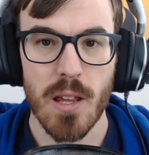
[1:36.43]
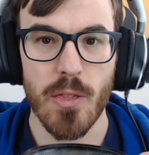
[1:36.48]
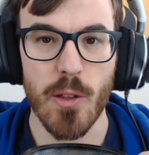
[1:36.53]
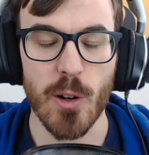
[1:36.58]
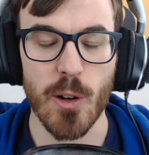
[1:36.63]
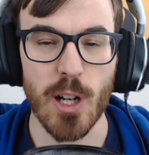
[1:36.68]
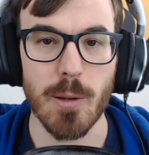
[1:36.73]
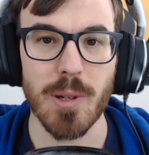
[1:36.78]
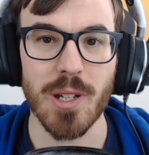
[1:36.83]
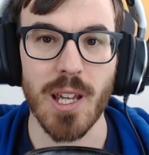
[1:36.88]

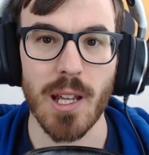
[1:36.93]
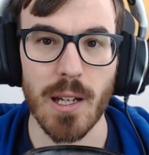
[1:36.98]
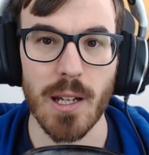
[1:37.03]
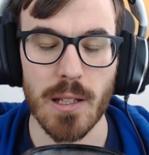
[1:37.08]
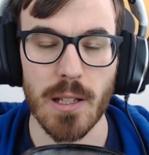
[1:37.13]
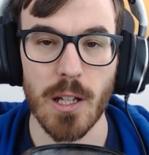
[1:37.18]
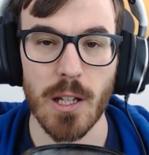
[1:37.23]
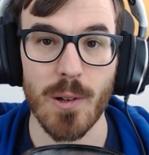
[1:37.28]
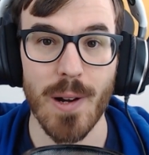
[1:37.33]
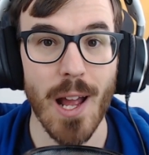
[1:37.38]
They're going to be getting
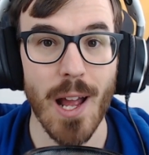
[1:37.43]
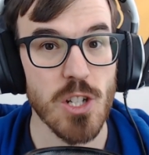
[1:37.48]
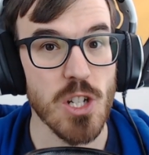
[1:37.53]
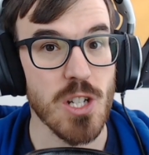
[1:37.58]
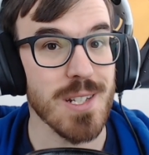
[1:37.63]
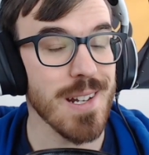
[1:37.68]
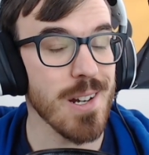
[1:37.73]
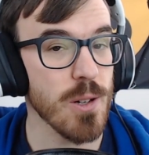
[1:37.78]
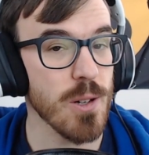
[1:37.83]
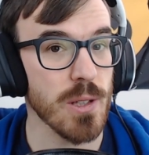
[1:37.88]
in here and
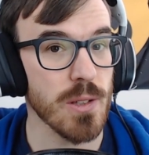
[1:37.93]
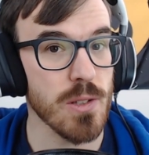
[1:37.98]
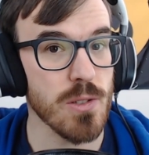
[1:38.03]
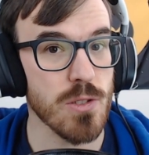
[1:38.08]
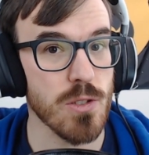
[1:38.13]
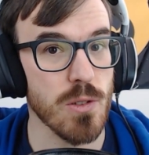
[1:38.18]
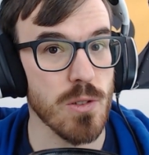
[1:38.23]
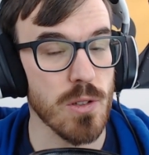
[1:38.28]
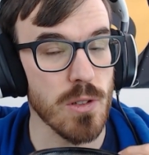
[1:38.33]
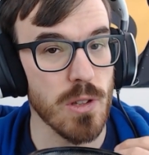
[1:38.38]
actually tearing
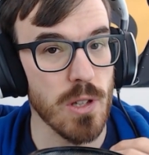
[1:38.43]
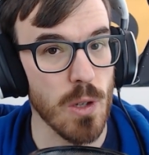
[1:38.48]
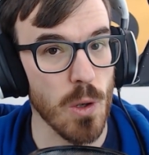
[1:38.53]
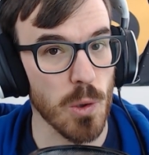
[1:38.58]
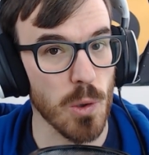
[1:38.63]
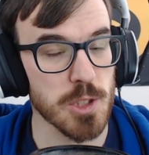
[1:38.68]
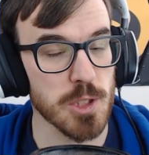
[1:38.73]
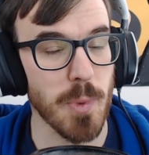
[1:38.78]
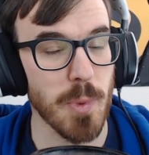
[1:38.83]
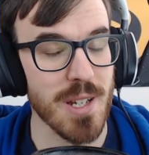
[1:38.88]
the
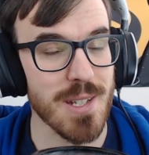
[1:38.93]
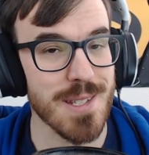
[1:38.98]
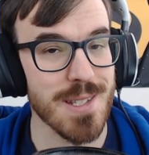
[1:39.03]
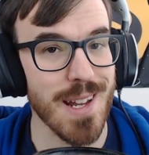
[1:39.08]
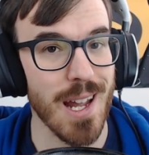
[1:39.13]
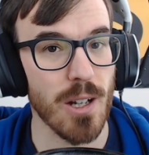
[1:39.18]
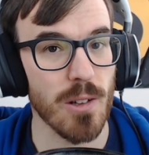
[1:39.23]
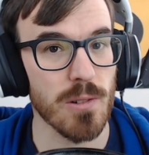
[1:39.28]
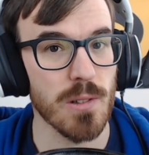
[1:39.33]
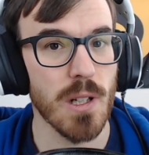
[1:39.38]
old space
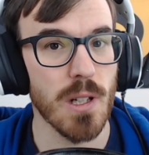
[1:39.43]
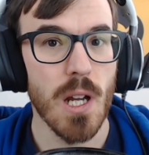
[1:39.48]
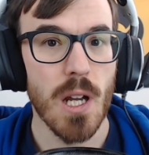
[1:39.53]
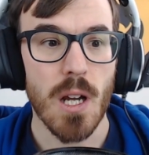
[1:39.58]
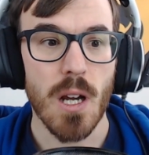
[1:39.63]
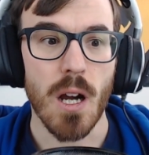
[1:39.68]
down.